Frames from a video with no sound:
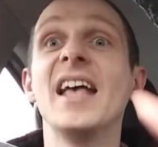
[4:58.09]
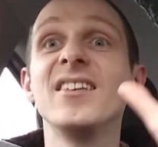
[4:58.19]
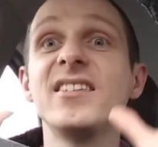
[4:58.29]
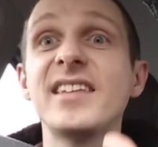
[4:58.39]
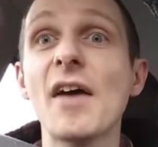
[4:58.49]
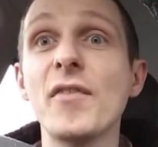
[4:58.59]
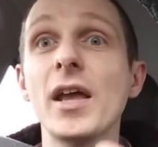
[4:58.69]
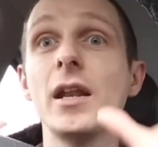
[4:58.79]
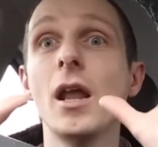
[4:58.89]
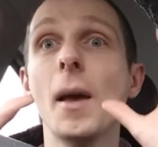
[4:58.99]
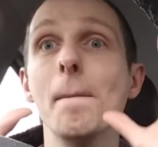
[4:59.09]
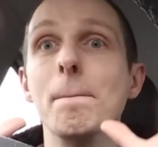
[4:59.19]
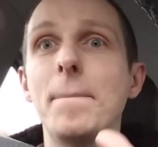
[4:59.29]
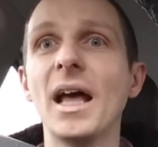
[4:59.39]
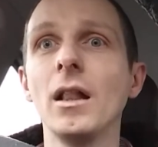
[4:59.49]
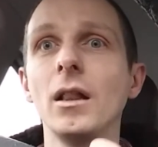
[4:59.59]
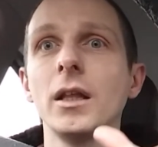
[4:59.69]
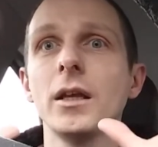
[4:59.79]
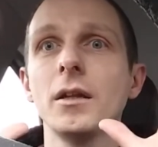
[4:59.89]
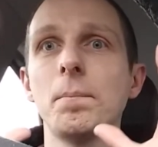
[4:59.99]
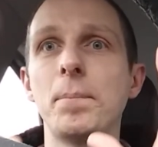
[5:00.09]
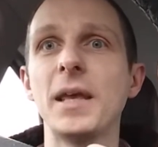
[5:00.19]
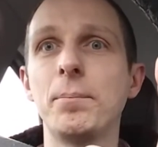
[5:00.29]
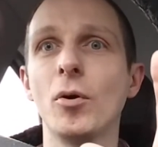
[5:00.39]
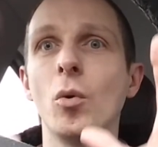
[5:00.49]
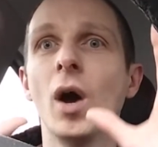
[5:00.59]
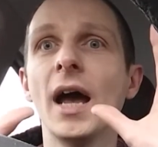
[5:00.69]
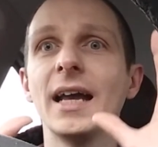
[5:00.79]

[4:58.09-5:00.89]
7 billion people